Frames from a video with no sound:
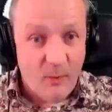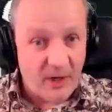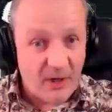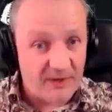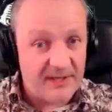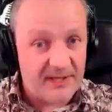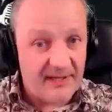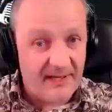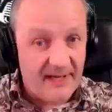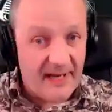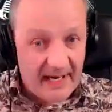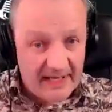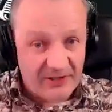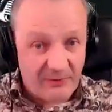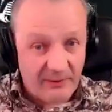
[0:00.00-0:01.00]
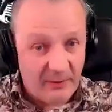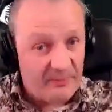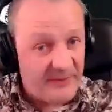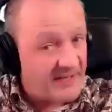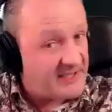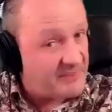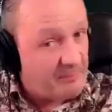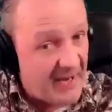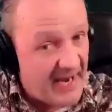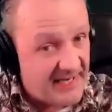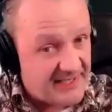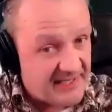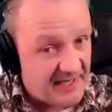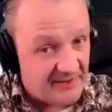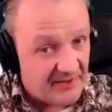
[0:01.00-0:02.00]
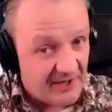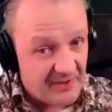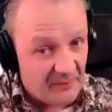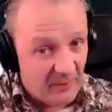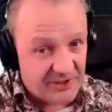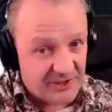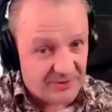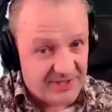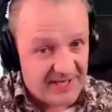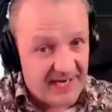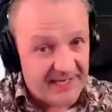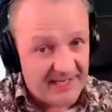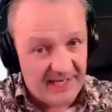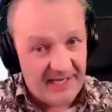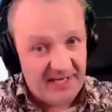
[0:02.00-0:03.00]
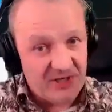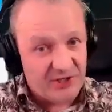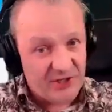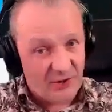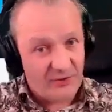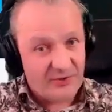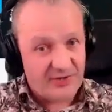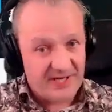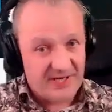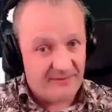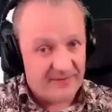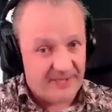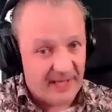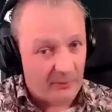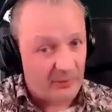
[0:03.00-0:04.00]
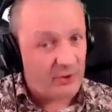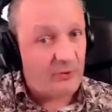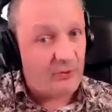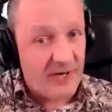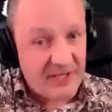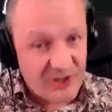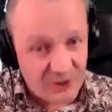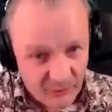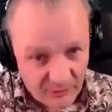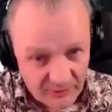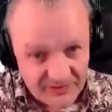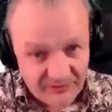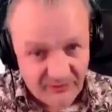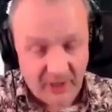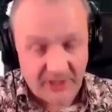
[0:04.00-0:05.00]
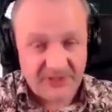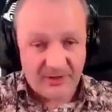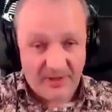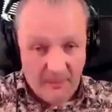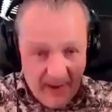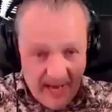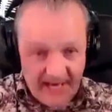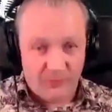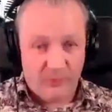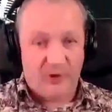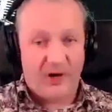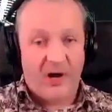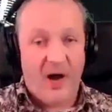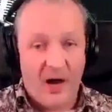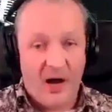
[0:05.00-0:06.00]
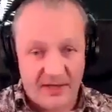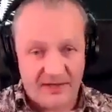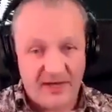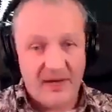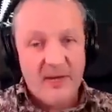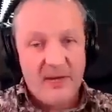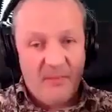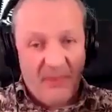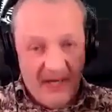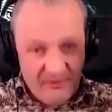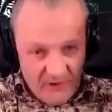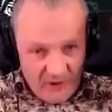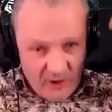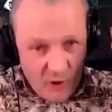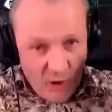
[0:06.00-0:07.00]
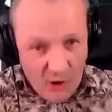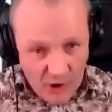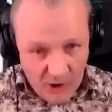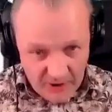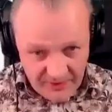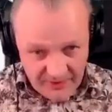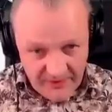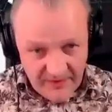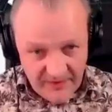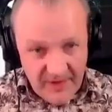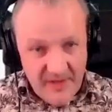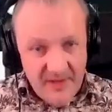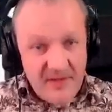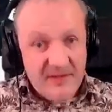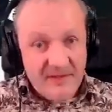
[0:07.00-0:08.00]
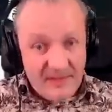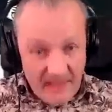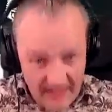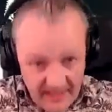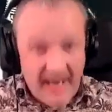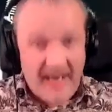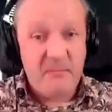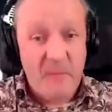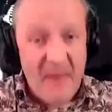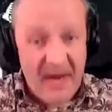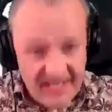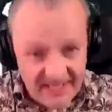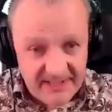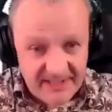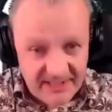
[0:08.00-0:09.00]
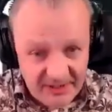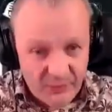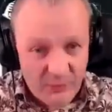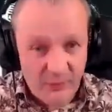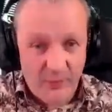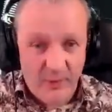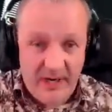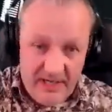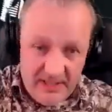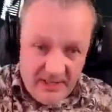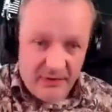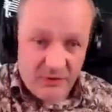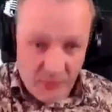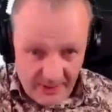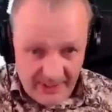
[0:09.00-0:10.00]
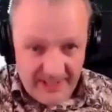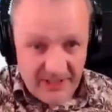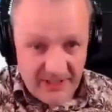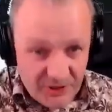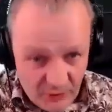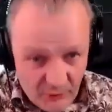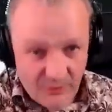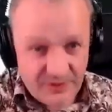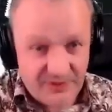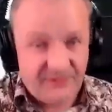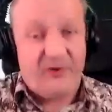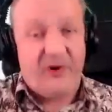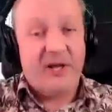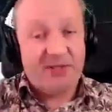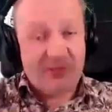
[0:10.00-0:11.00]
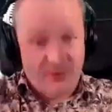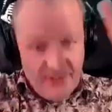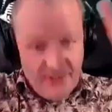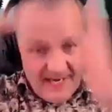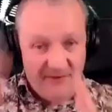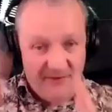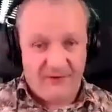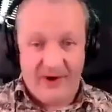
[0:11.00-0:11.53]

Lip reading: where that's based on kind of what you're saying, the insurance, and they were doing insurance fraud. So the bank were caught being recorded, admitting to doing insurance fraud. So I gave